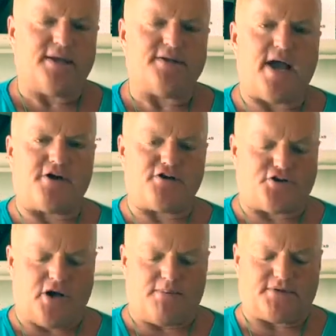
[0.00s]
Now your
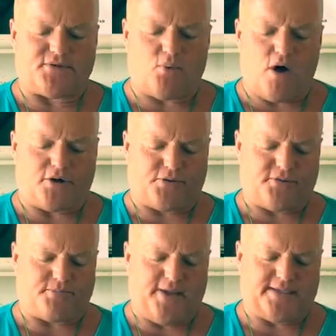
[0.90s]
job is to walk
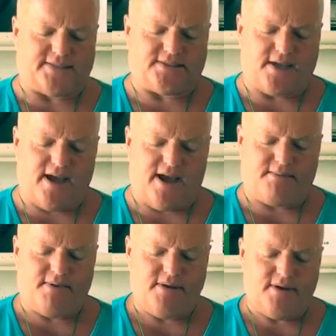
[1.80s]
through space and
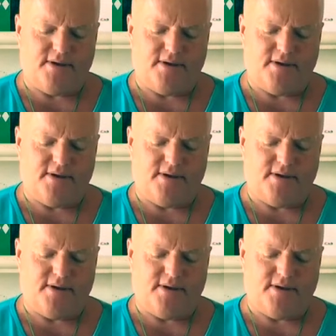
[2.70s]
time